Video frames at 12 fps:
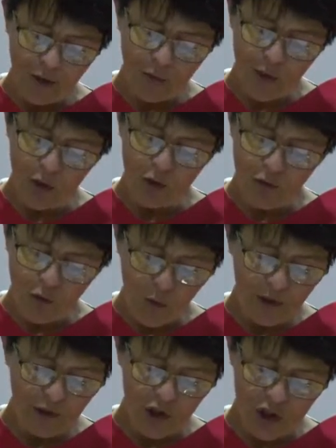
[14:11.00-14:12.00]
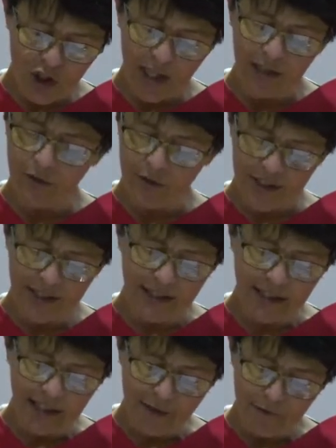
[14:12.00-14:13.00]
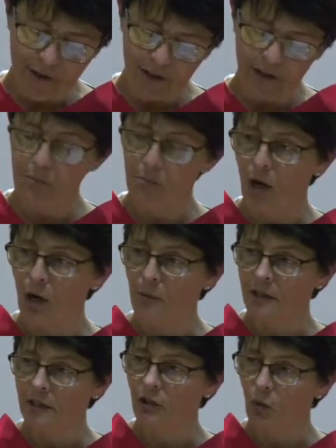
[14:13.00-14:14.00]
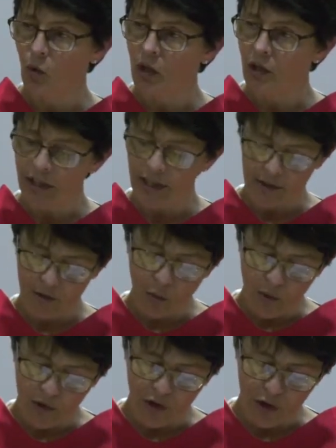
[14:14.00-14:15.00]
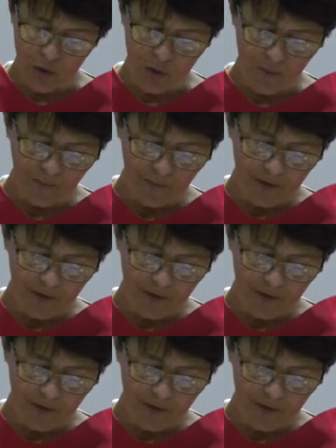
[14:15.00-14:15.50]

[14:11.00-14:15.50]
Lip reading: and we look forward to sharing this significant moment in your career with you.